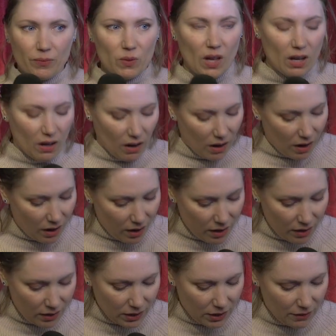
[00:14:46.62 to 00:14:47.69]
that
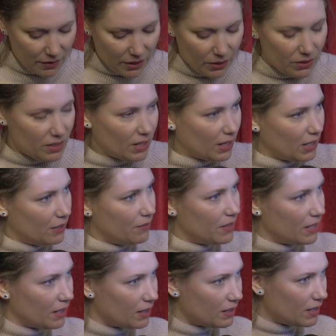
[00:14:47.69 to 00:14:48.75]
all of those negative
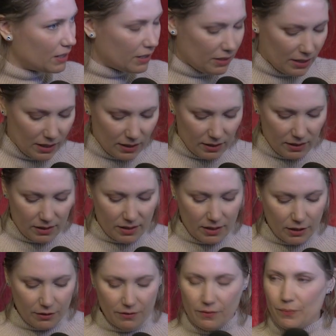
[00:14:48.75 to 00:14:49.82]
things that you're telling
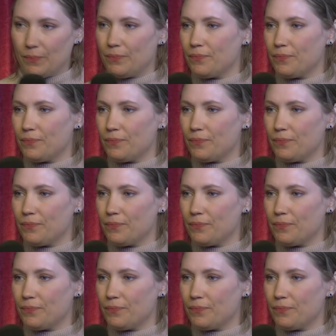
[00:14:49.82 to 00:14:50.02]
yourself,